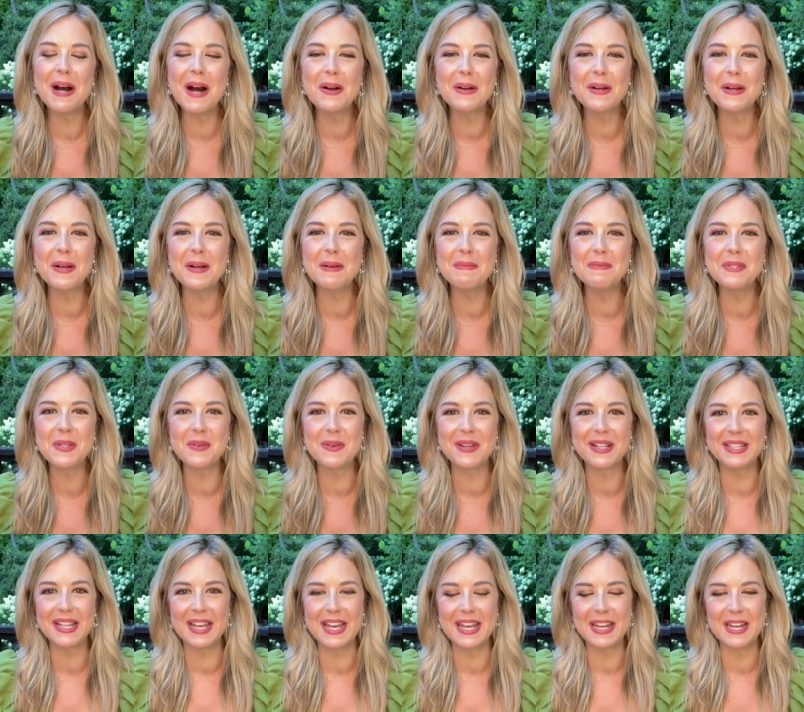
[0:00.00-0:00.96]
Welcome
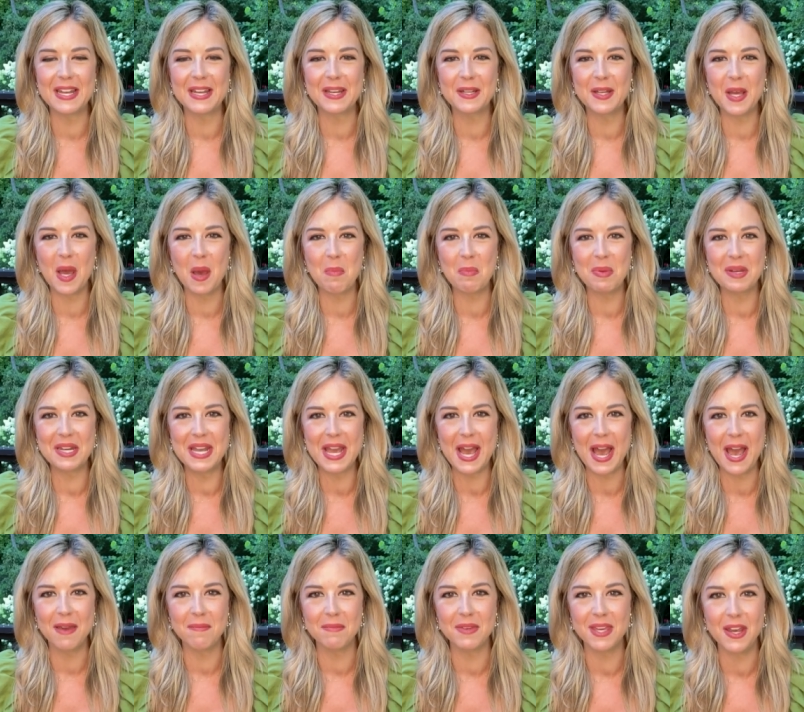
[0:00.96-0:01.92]
to Atlanta and
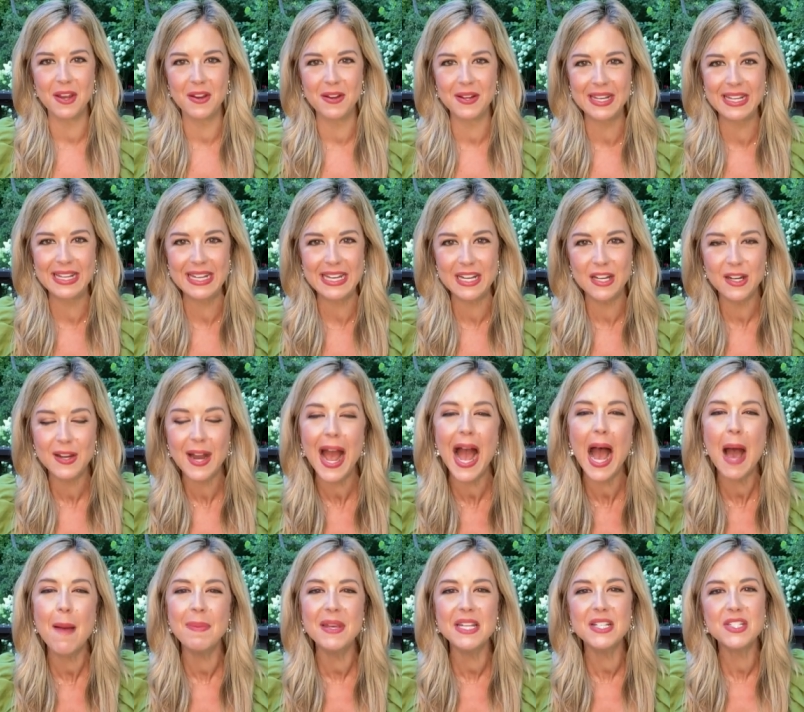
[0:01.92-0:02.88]
Company. I'm Kara Kinnear.
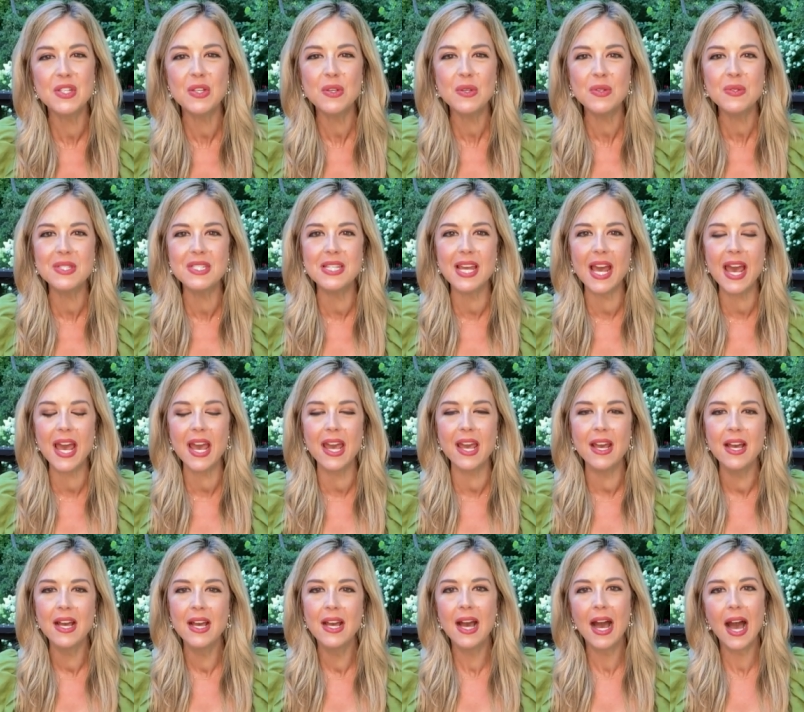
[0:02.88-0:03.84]
Happy Tuesday.
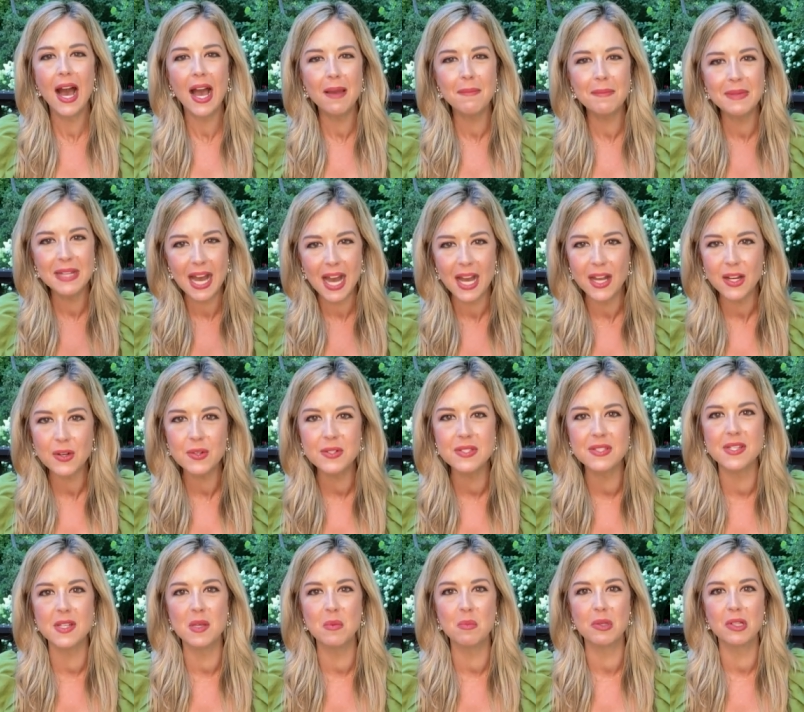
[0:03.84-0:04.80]
I'm not
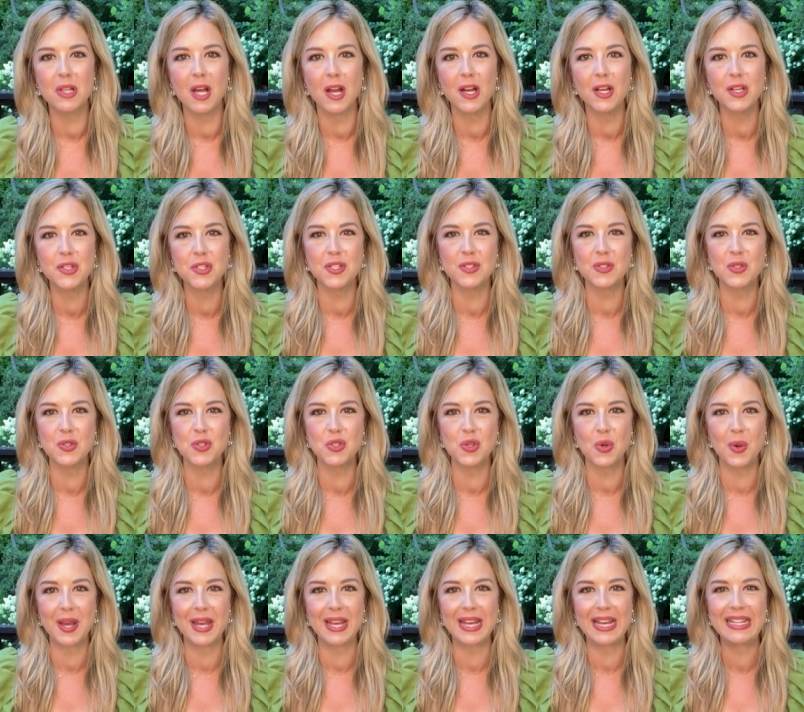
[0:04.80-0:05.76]
Christine Pullara. She's
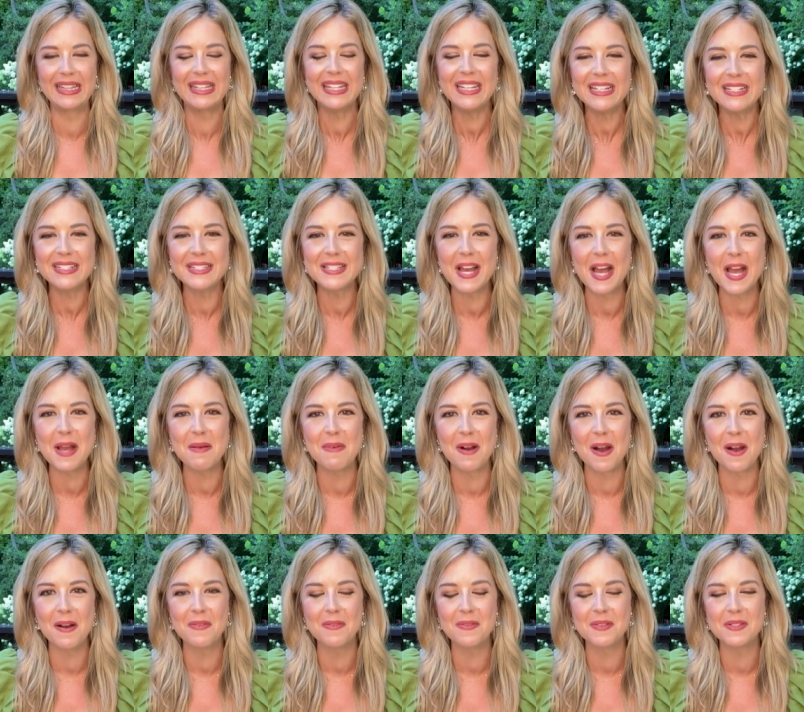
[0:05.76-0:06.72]
enjoying a little time
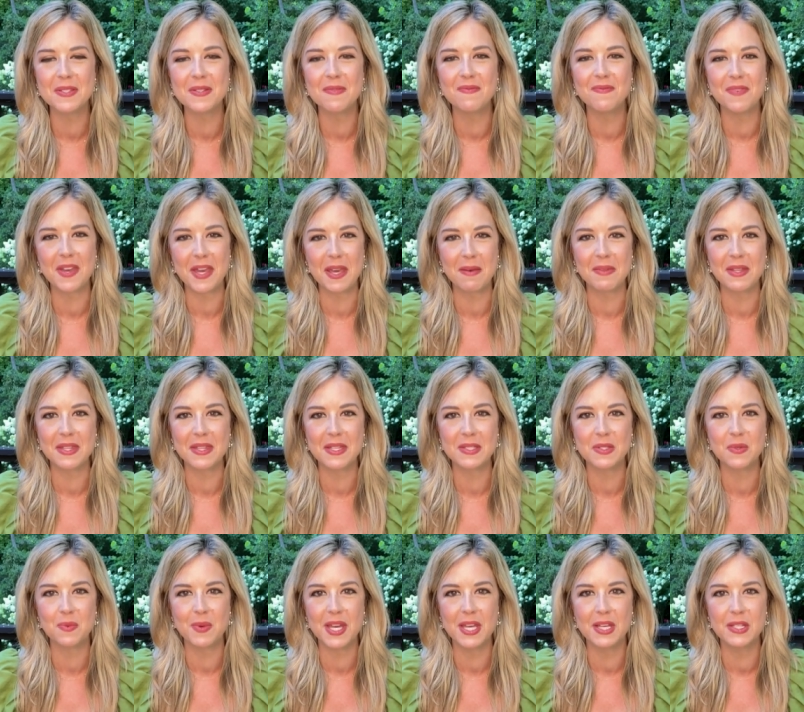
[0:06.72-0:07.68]
off with some family
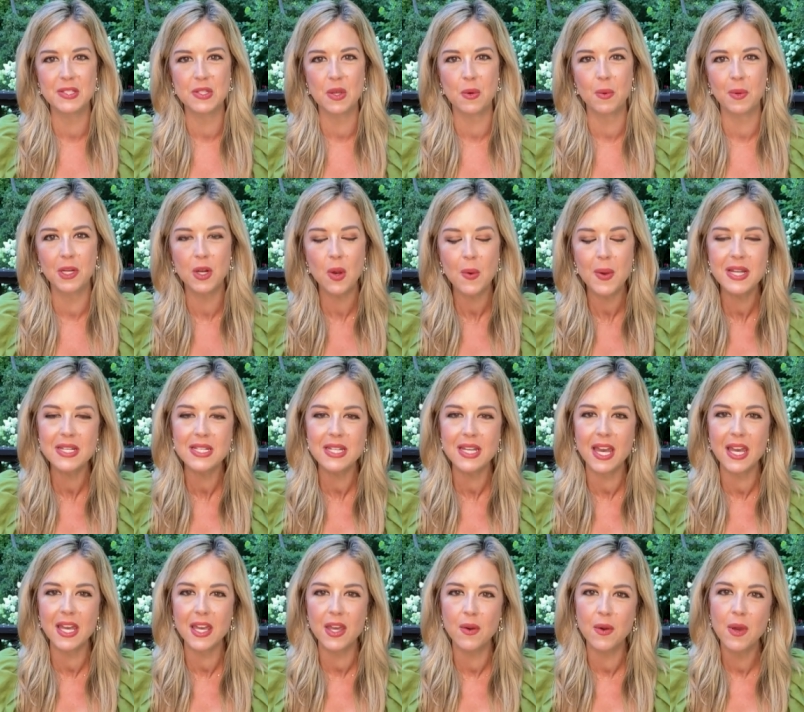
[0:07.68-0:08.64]
this week. So we're going to
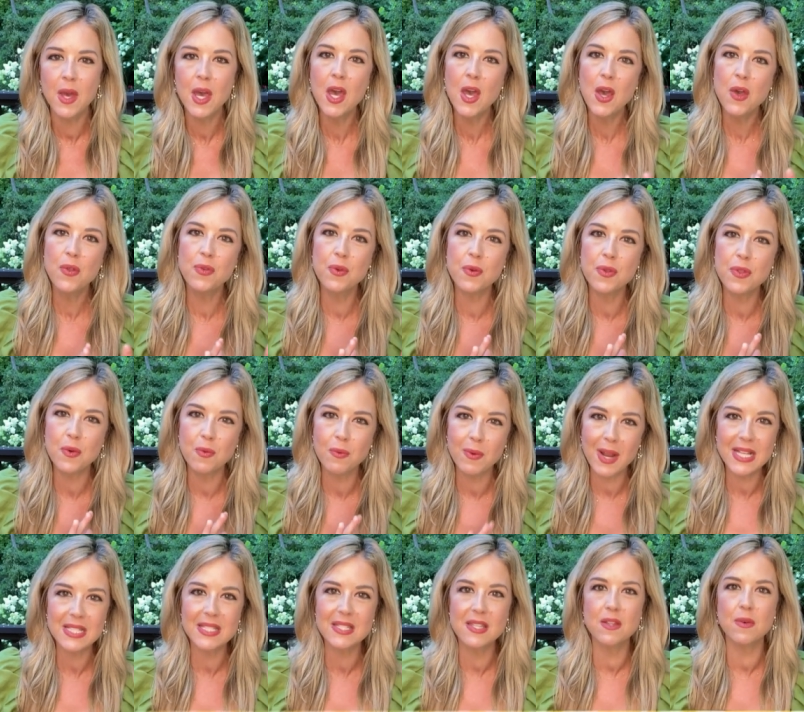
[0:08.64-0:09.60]
get you through the
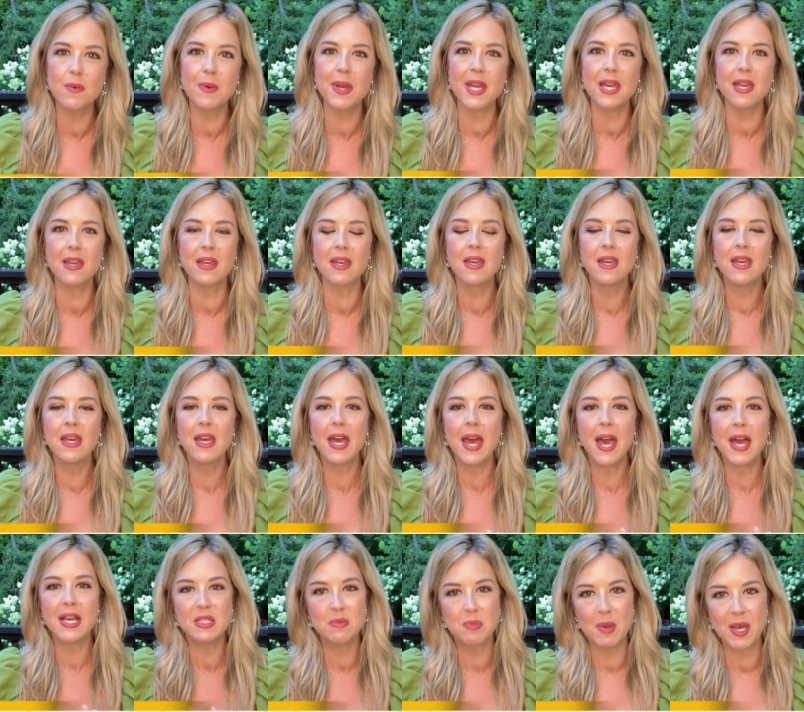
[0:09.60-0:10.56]
rest of the week
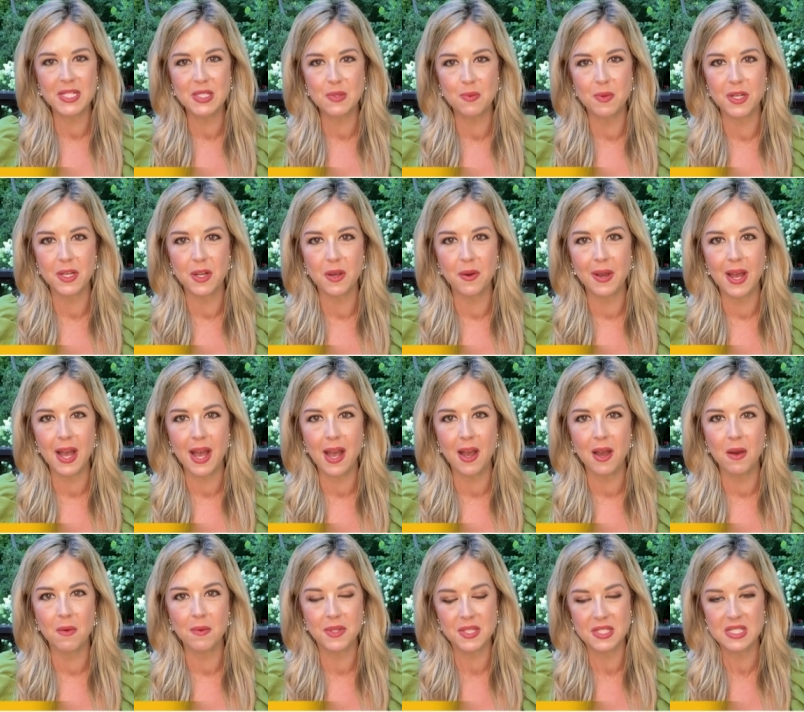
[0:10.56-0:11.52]
as best we know
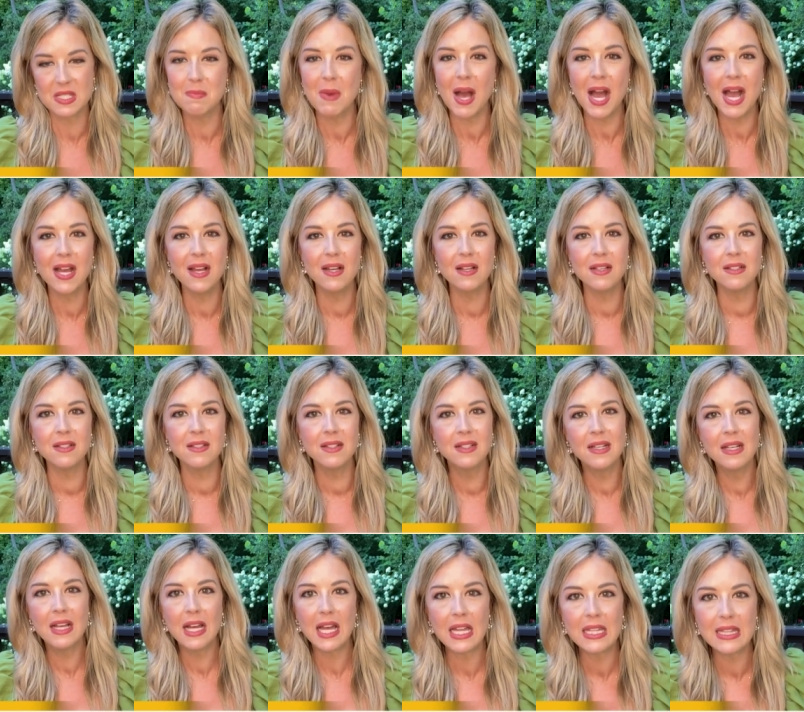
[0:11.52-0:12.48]
how with a smile,
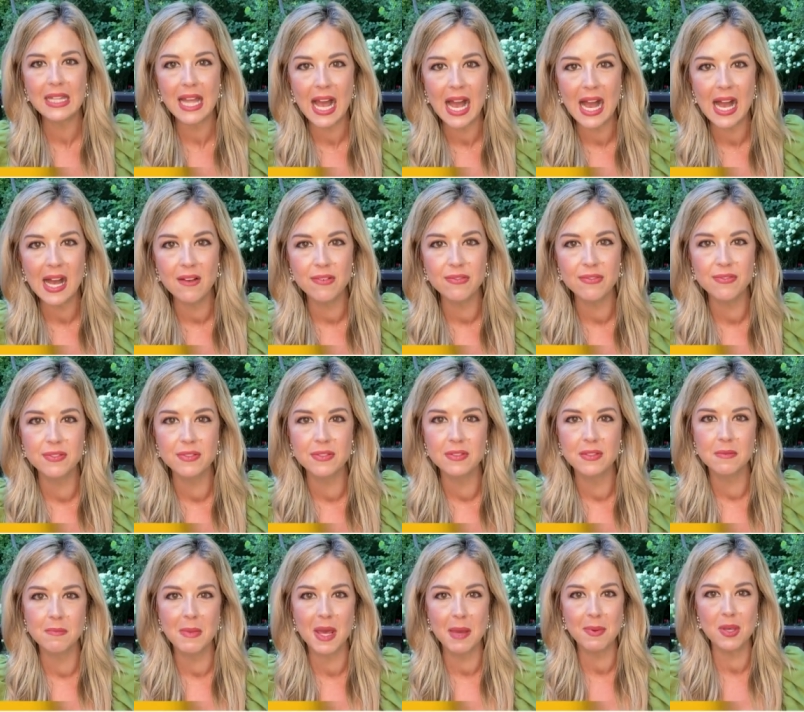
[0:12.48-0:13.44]
a laugh.
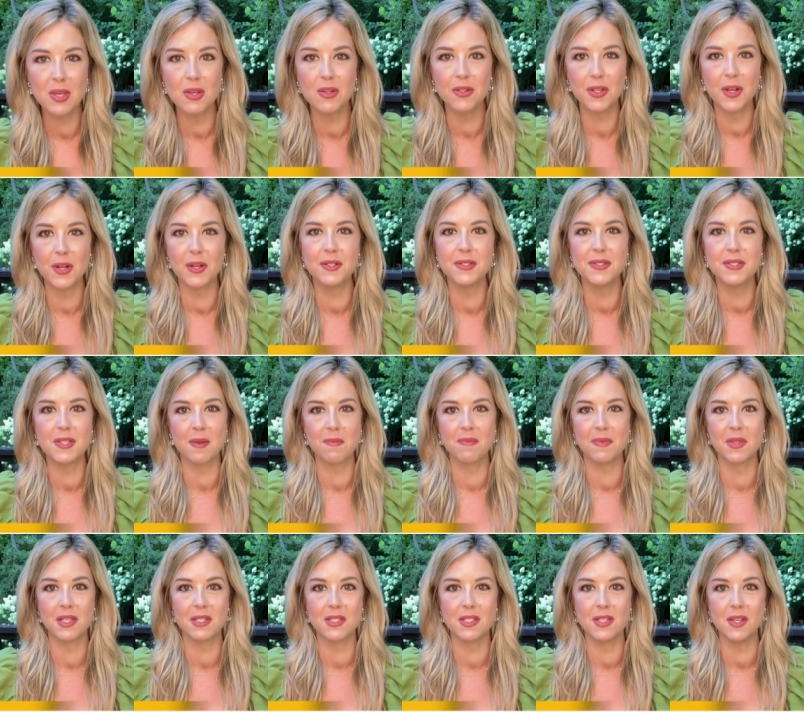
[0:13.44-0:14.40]
Maybe you'll learn
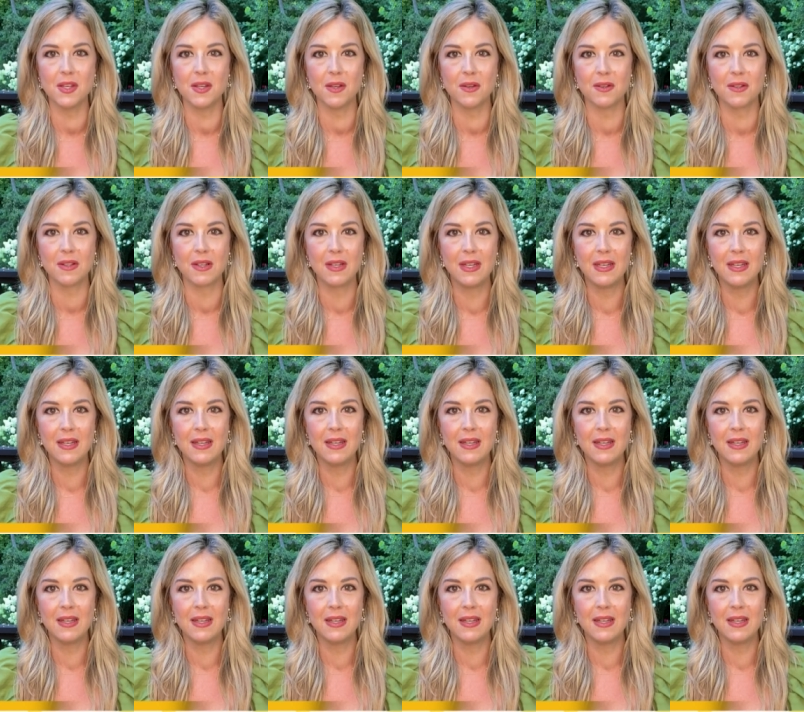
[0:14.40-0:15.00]
something too.